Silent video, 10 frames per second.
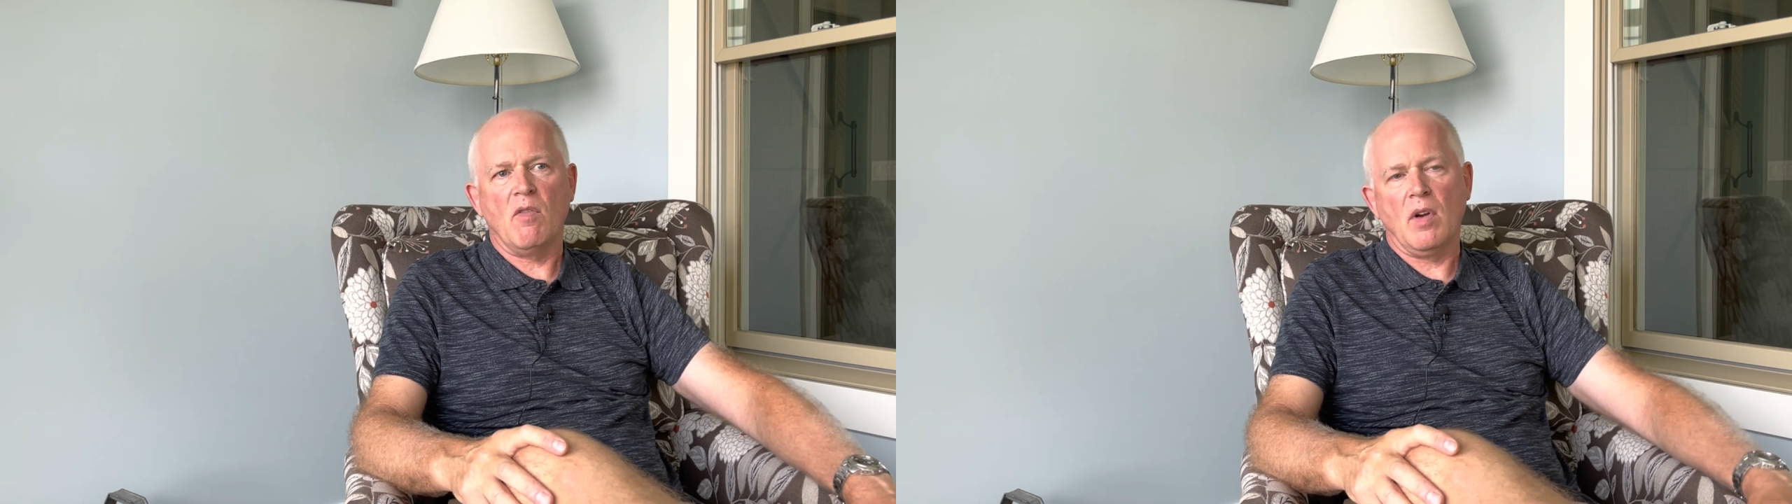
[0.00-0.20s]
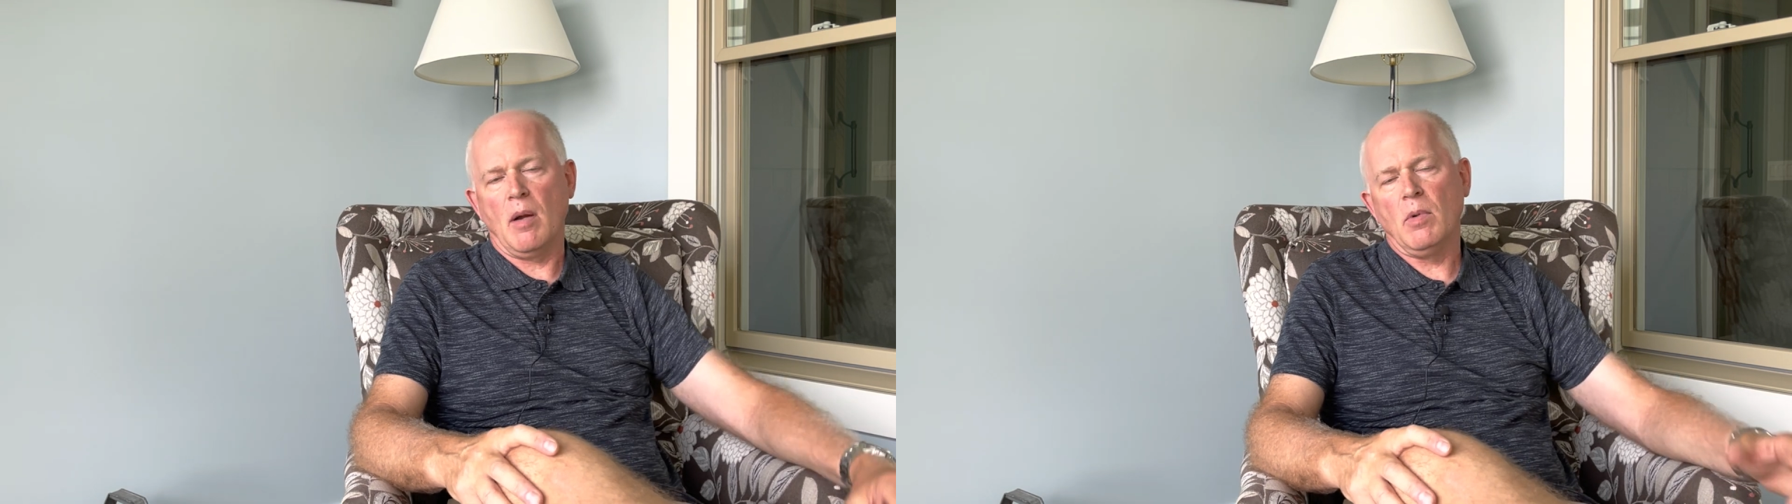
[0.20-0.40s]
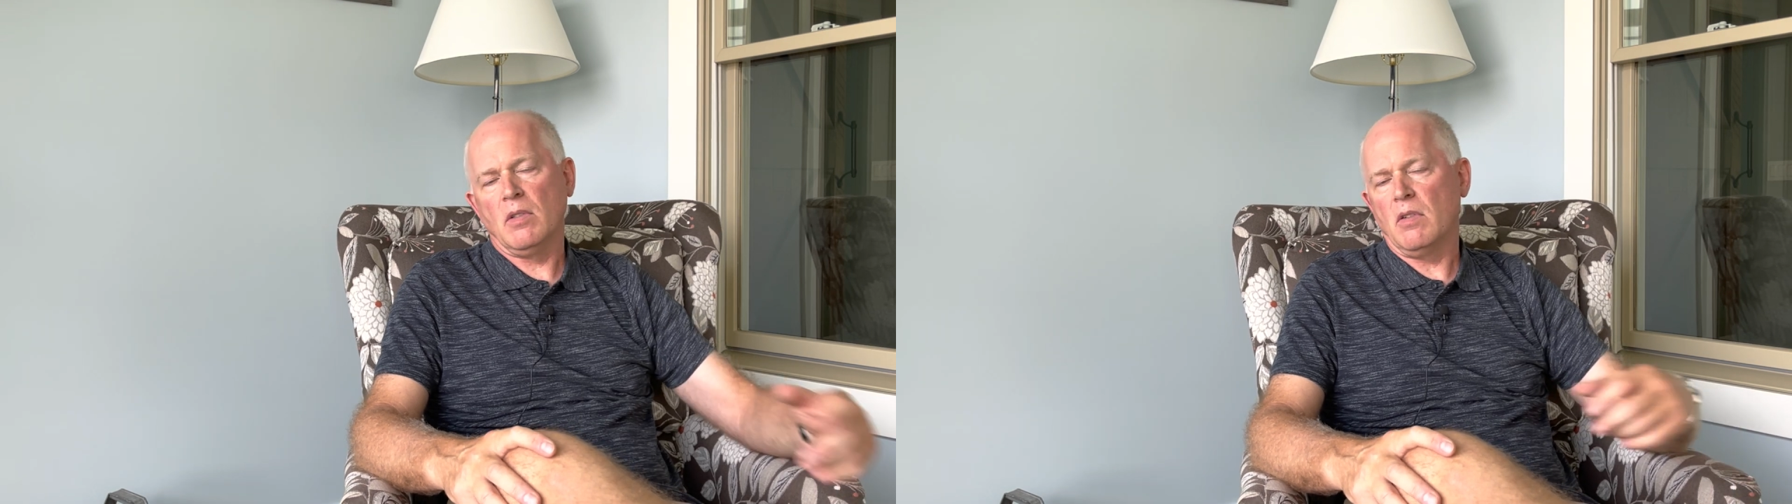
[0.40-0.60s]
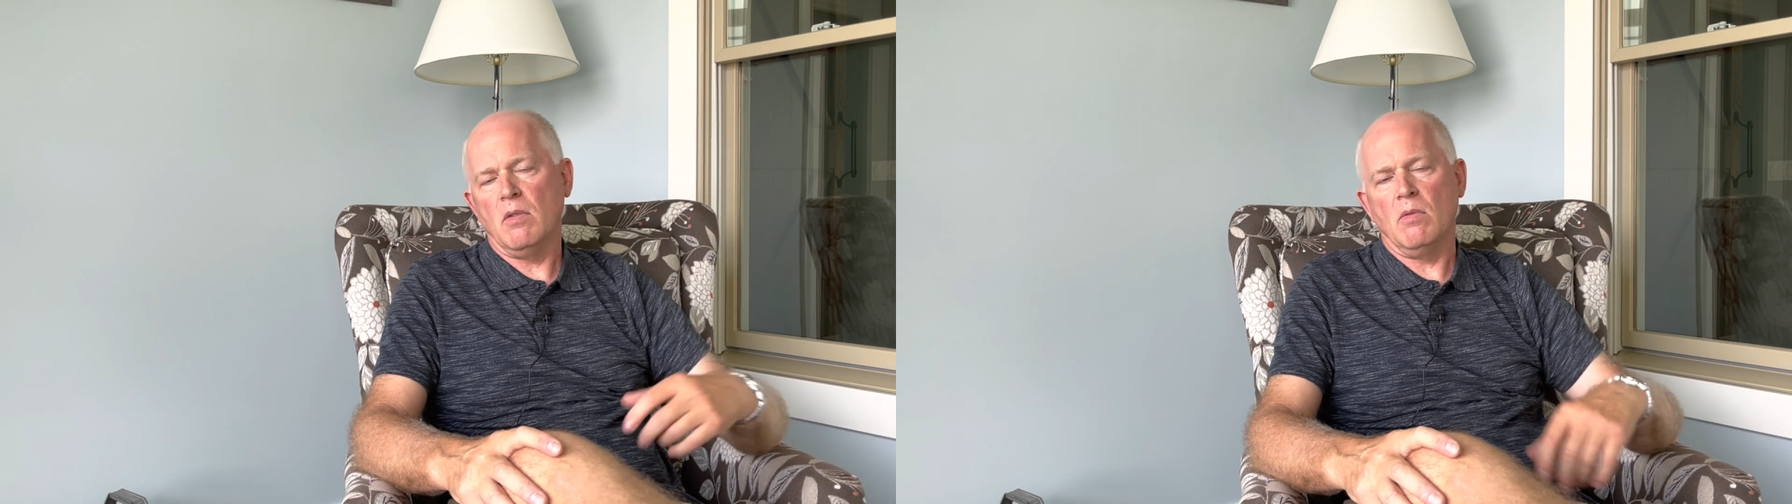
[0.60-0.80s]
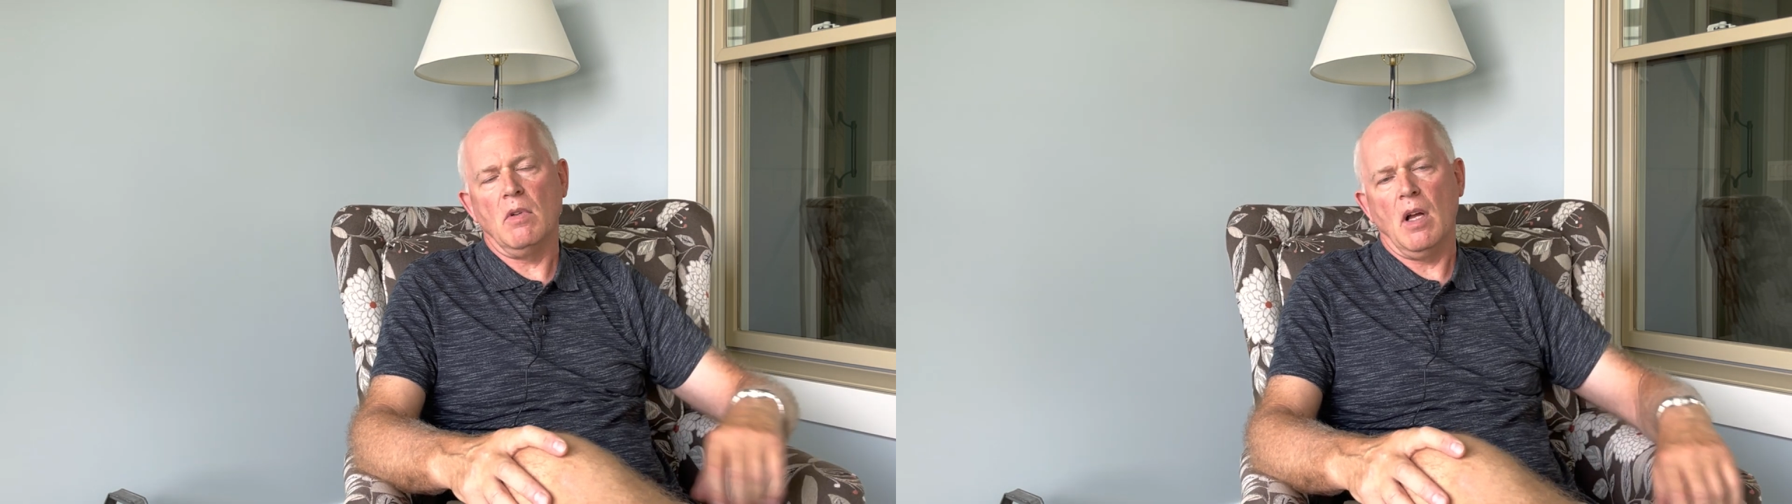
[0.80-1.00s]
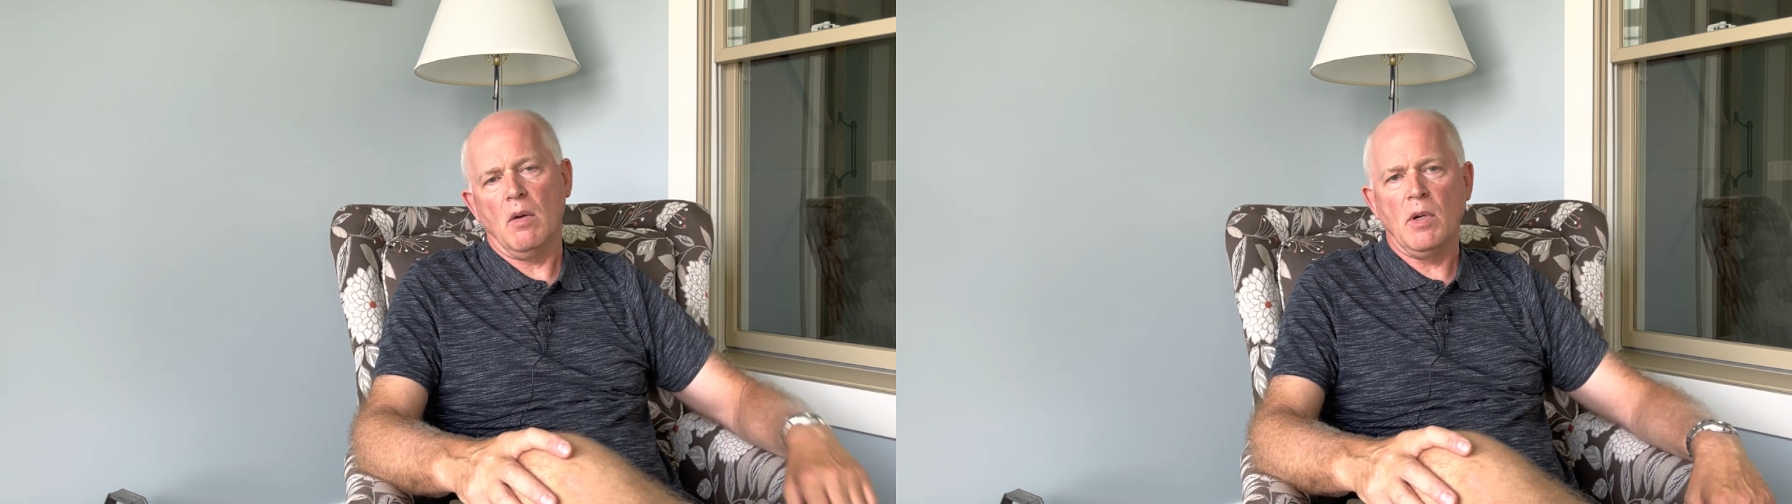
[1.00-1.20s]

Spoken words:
we're able to